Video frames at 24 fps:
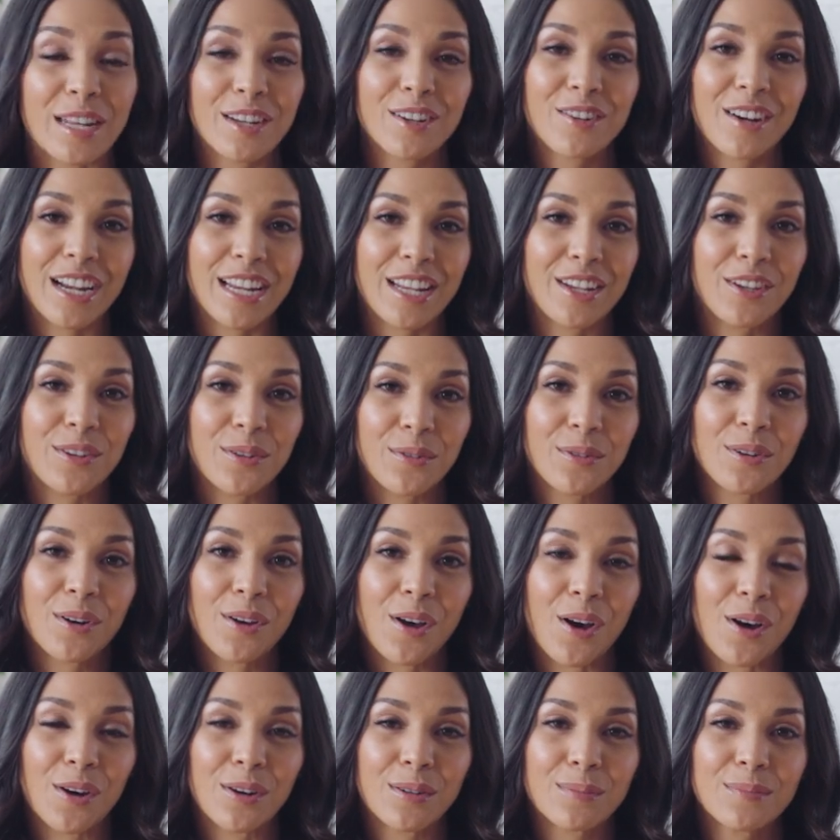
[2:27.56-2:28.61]
integrating Google
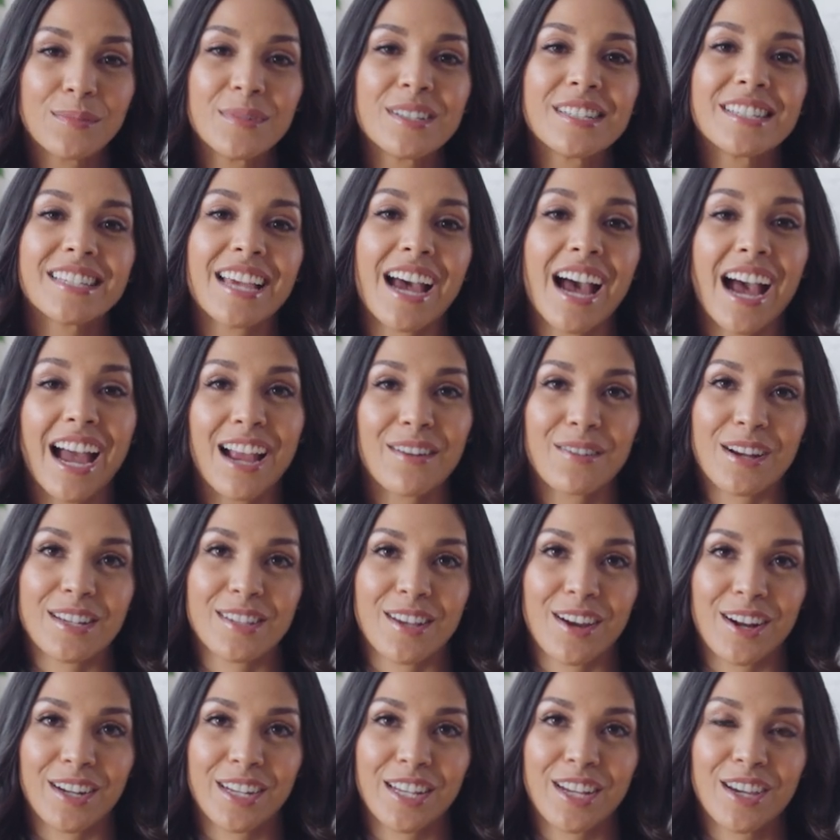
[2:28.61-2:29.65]
Home to high-res
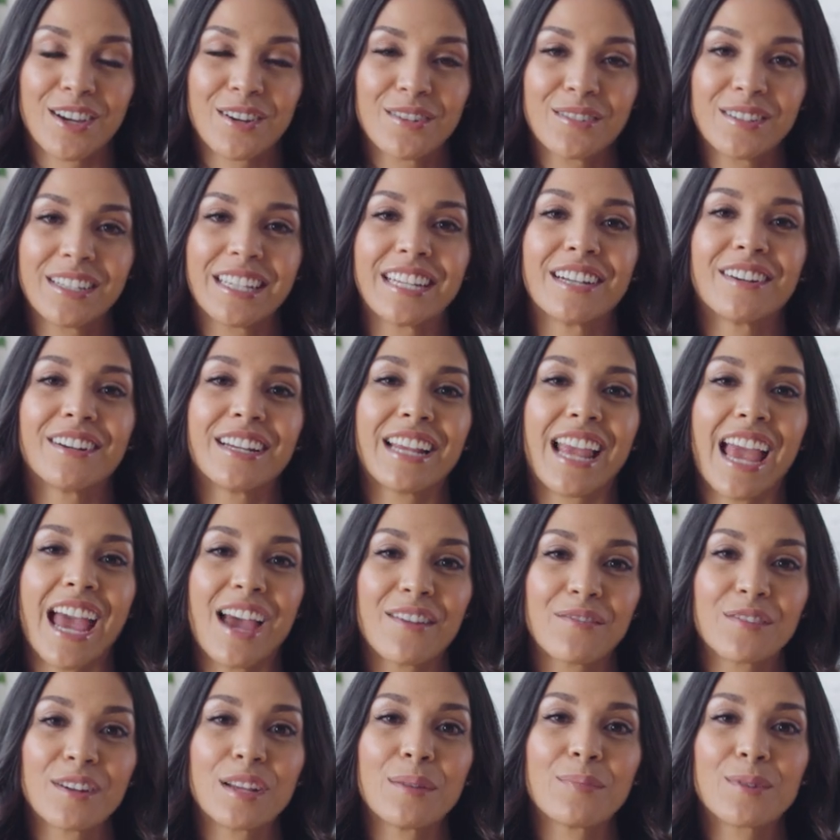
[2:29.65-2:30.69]
audio, hearing
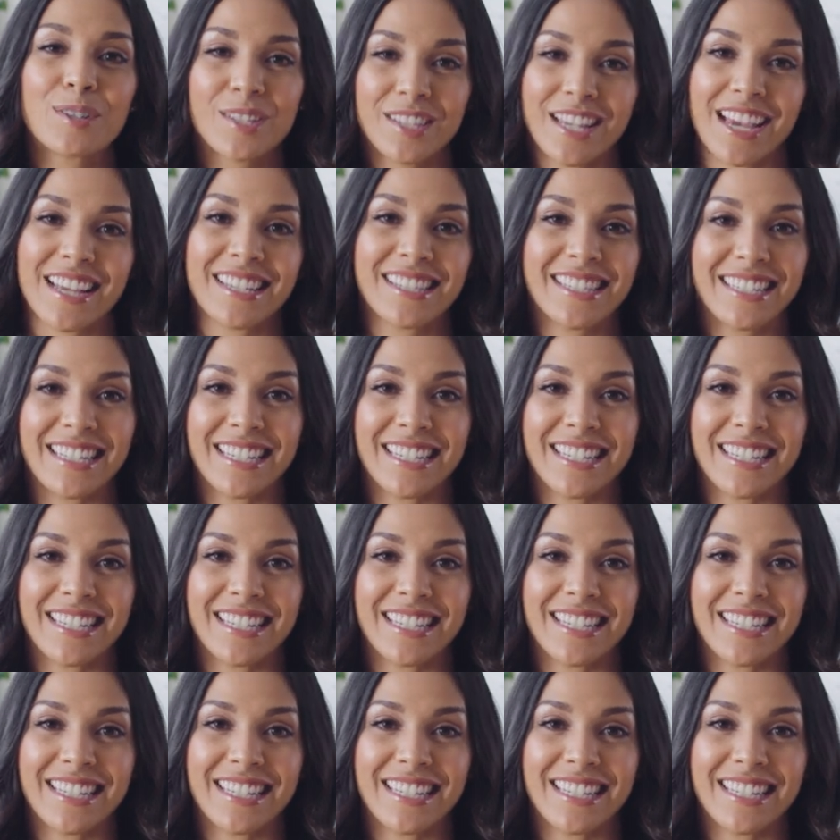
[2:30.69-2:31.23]
every precise